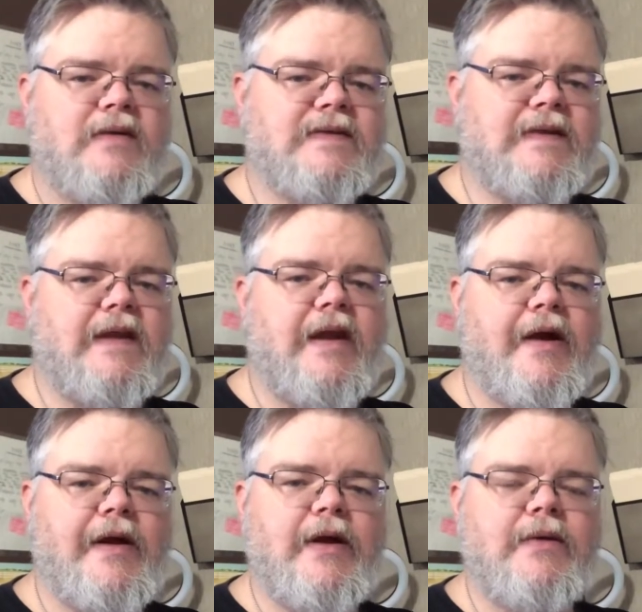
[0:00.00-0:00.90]

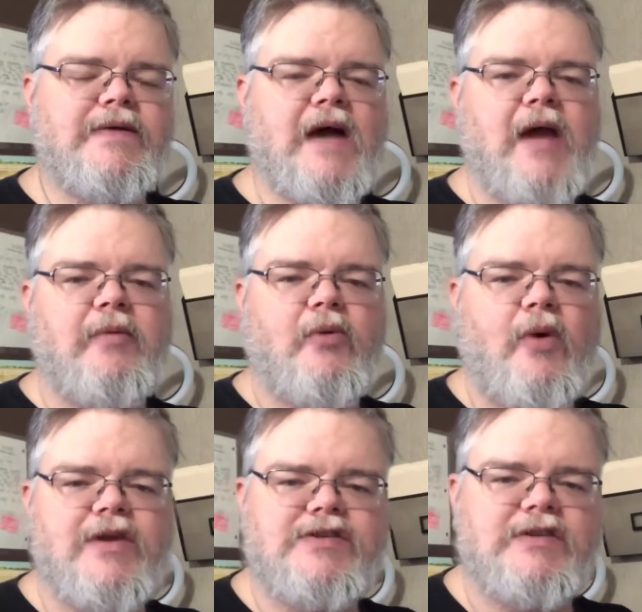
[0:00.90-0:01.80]
scenario type
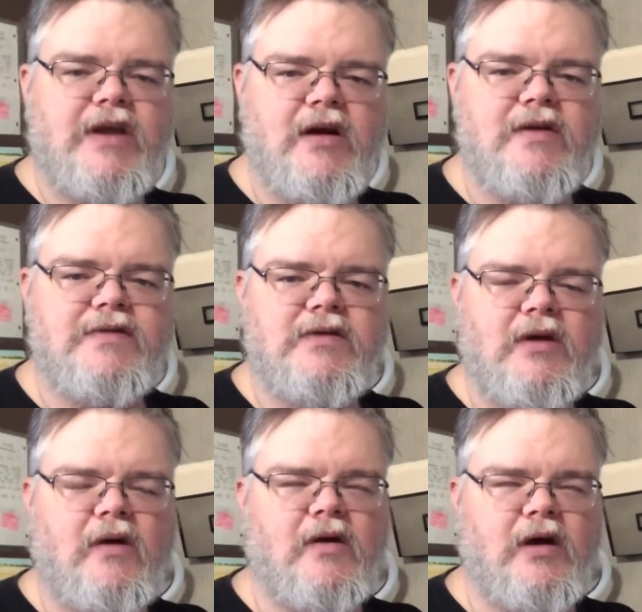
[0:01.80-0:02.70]
questionnaires
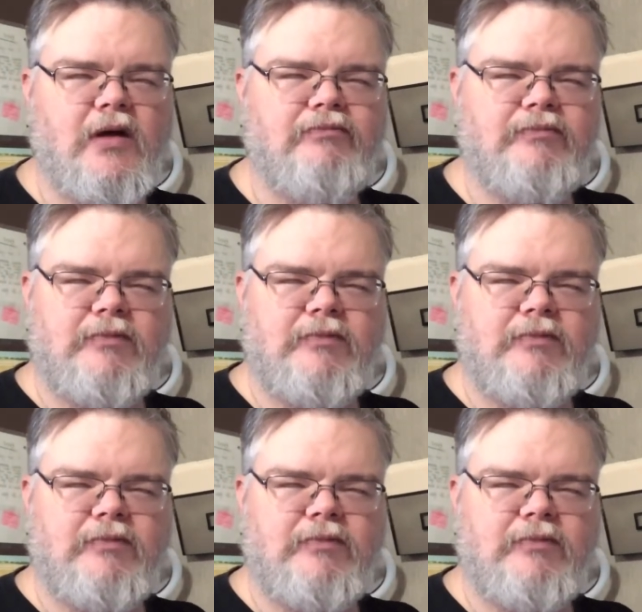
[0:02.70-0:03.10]
or